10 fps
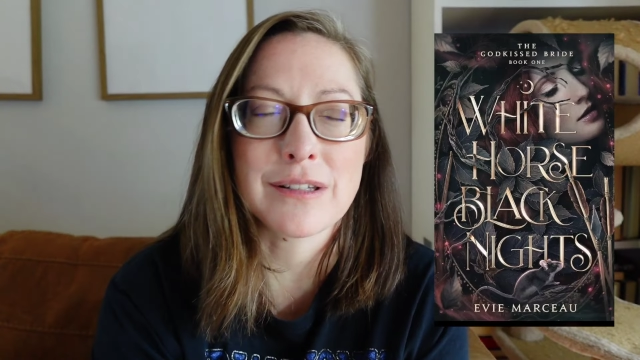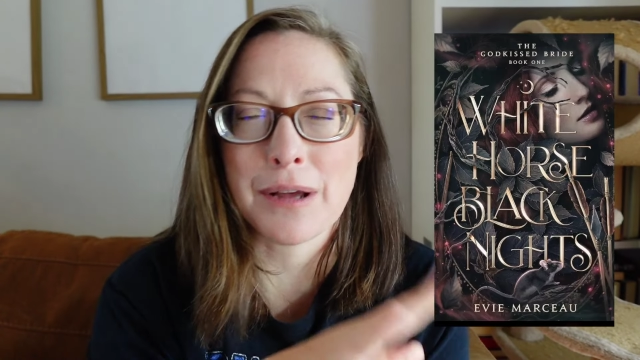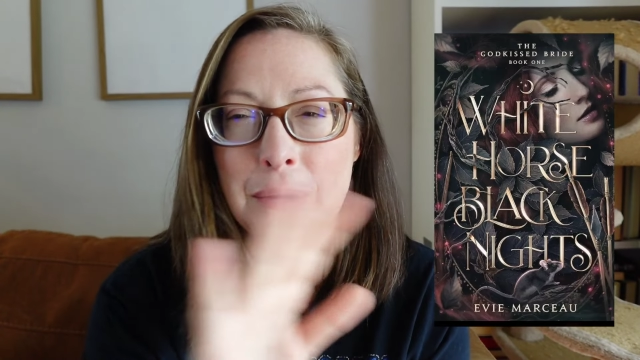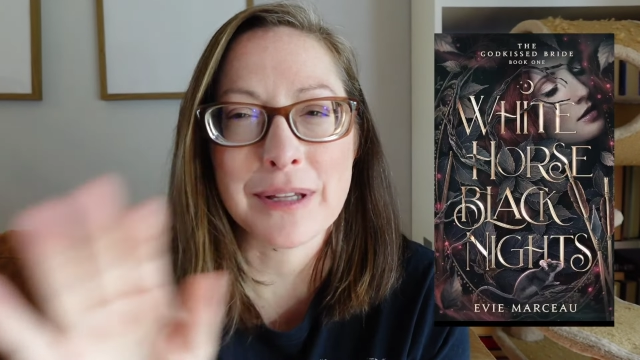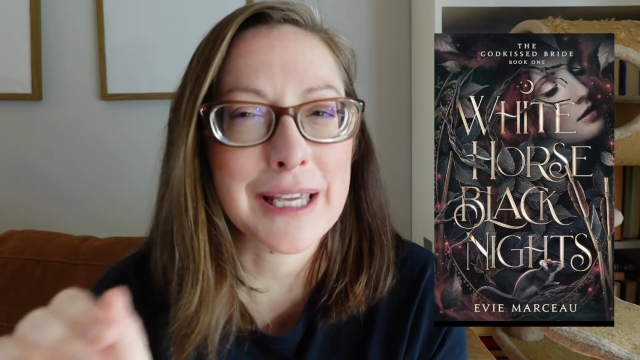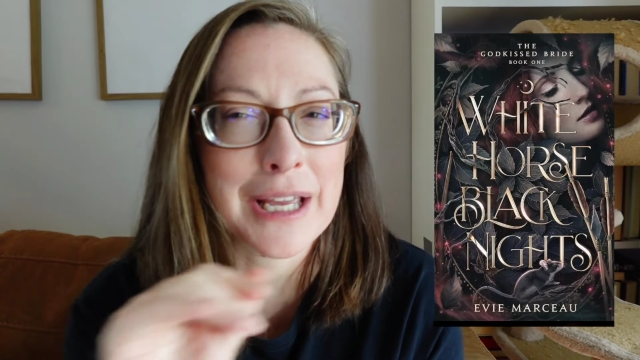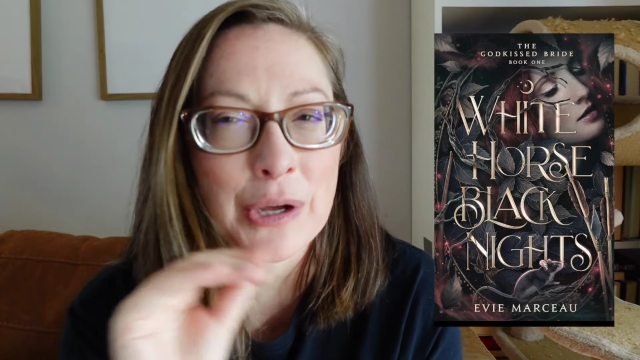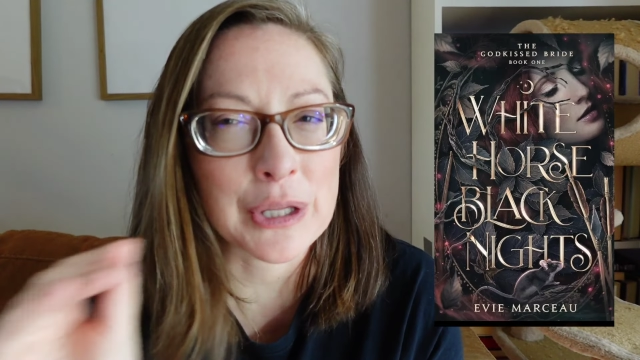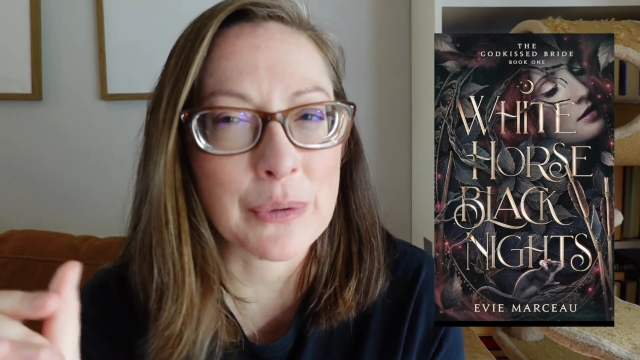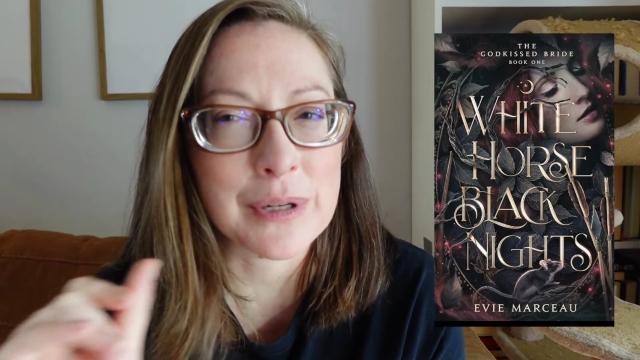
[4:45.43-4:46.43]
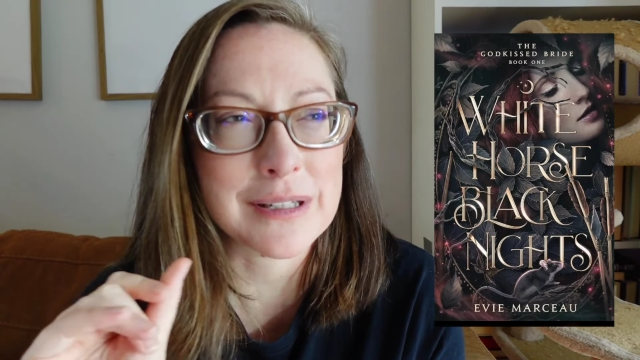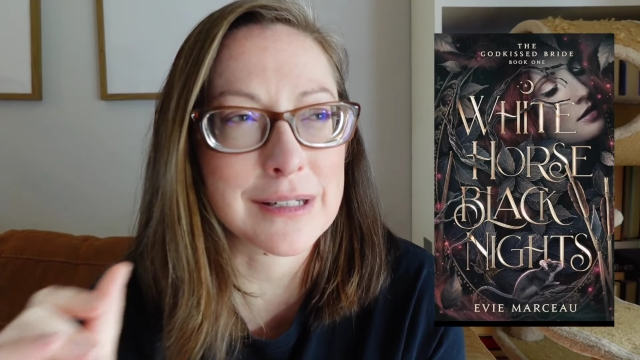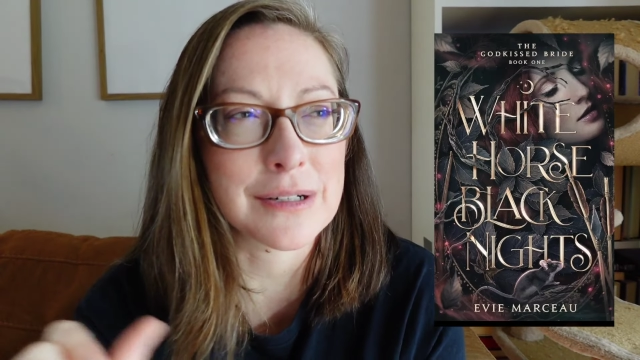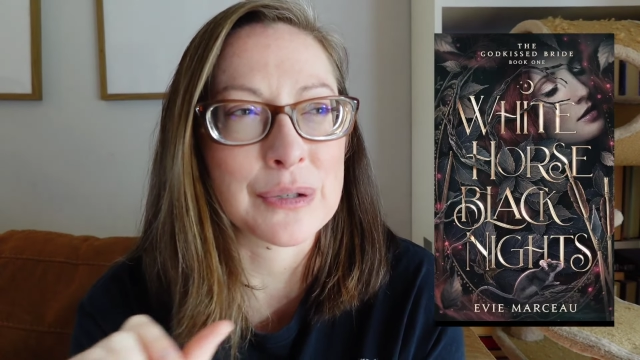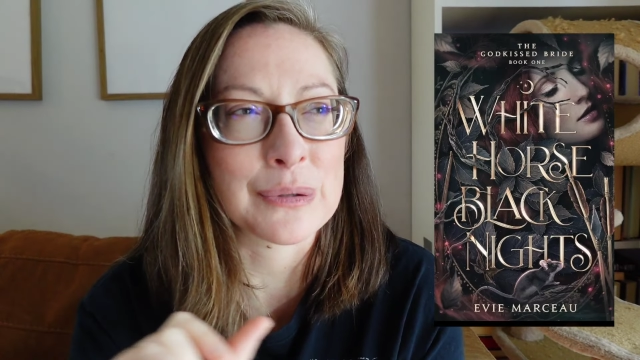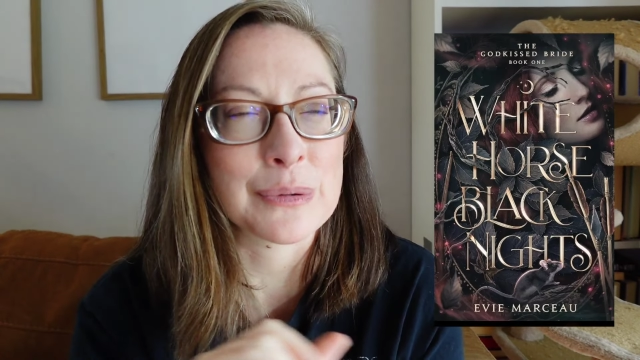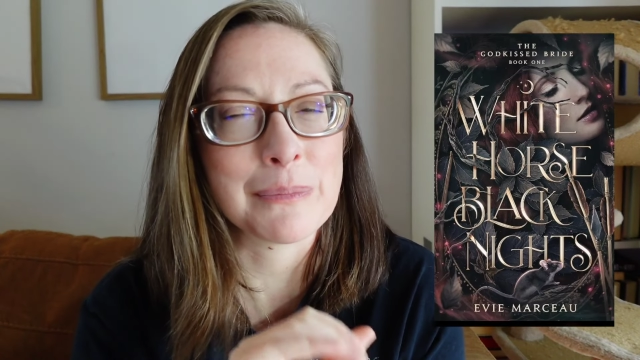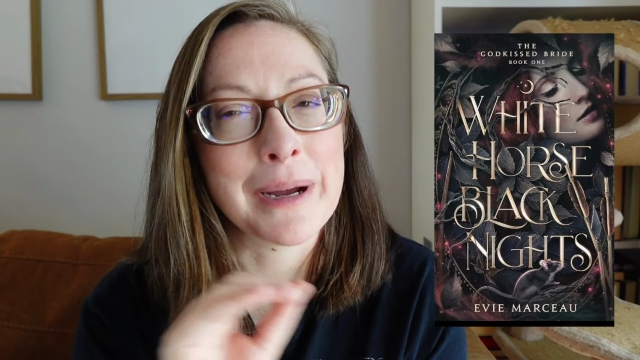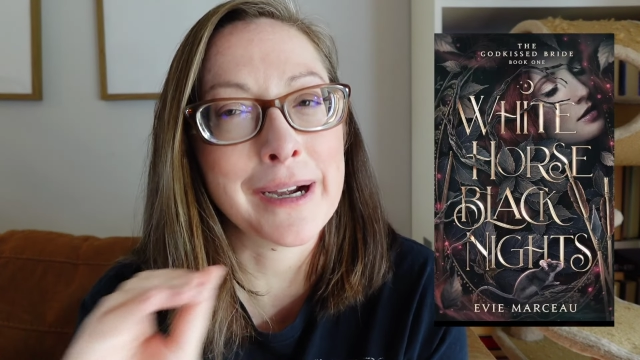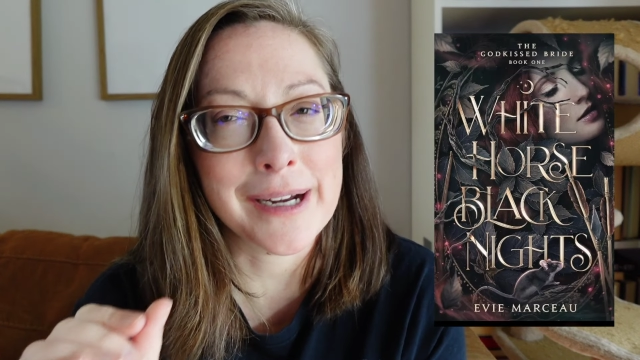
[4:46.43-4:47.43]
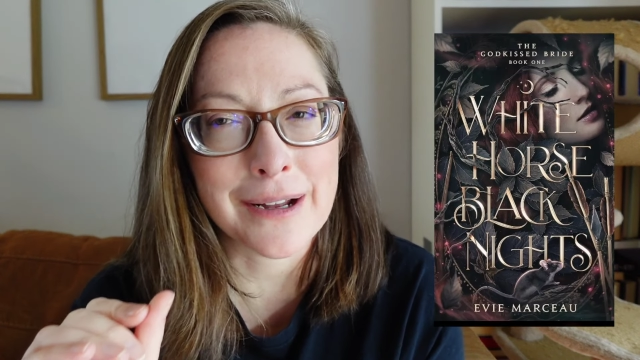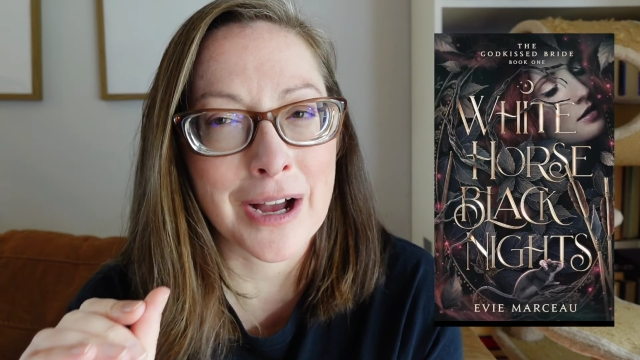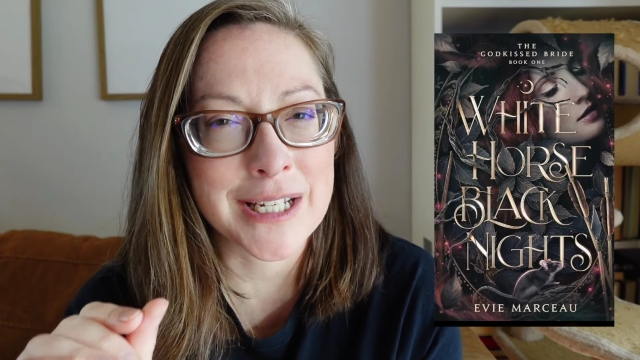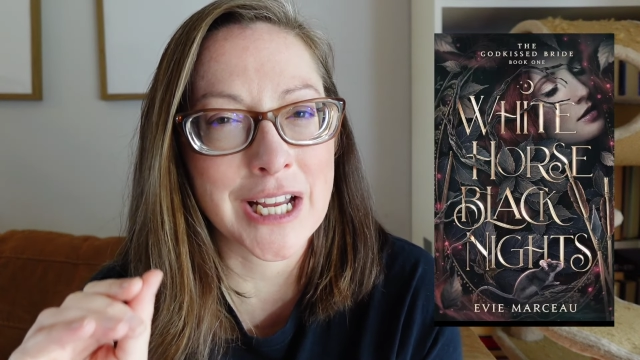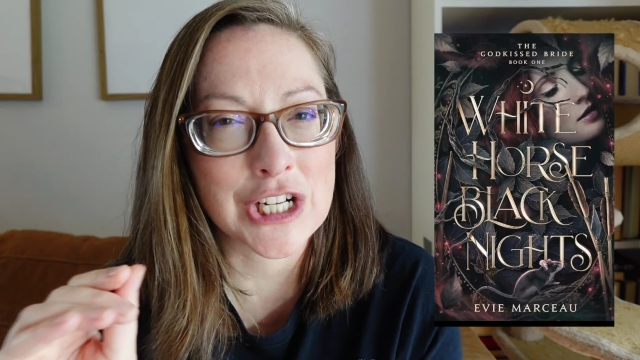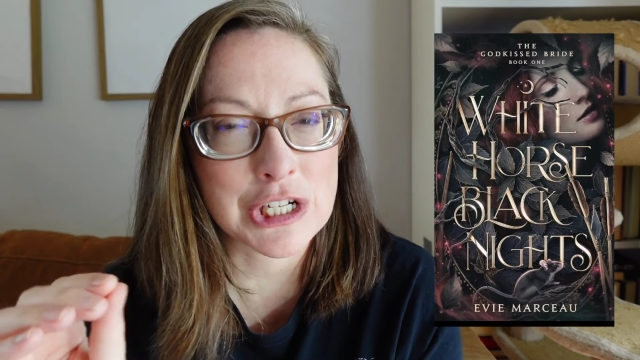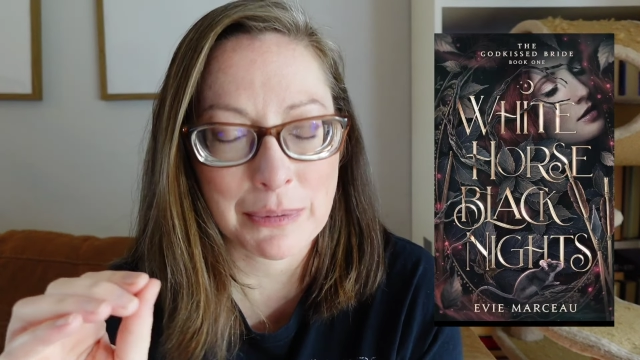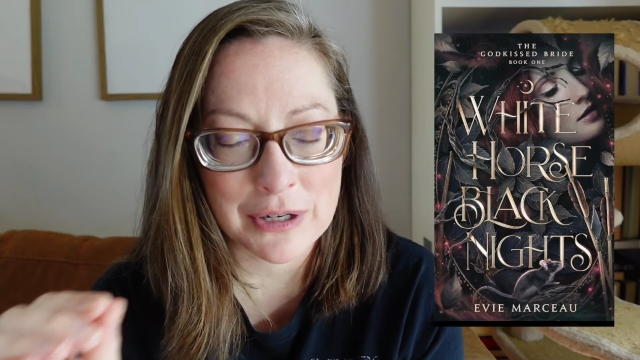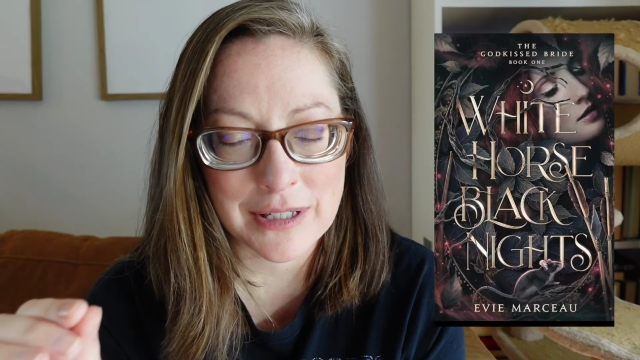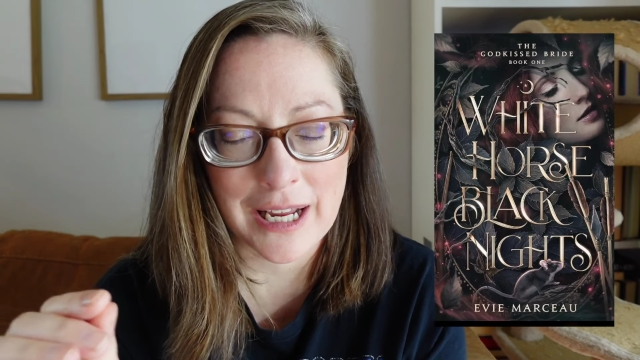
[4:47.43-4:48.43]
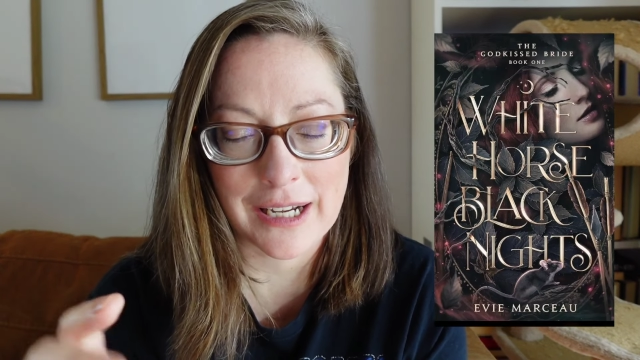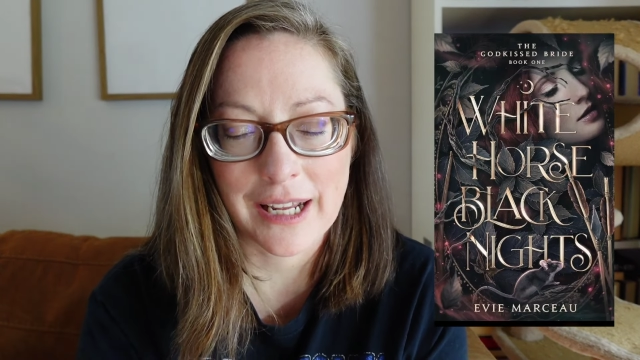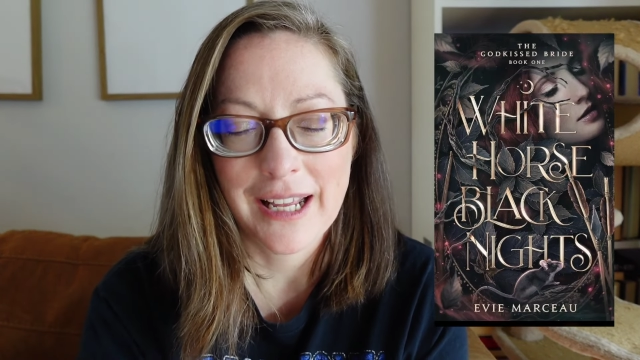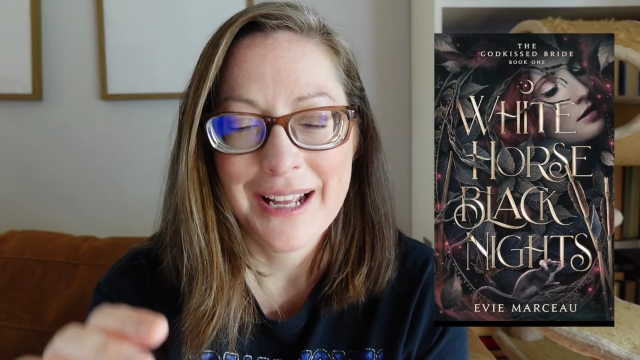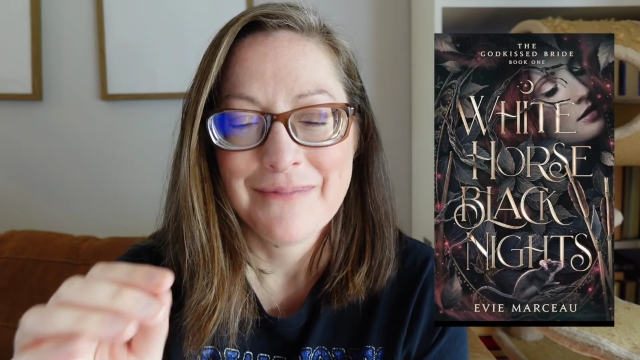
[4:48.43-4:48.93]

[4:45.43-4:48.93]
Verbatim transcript: So the king only wants to marry a god touched person.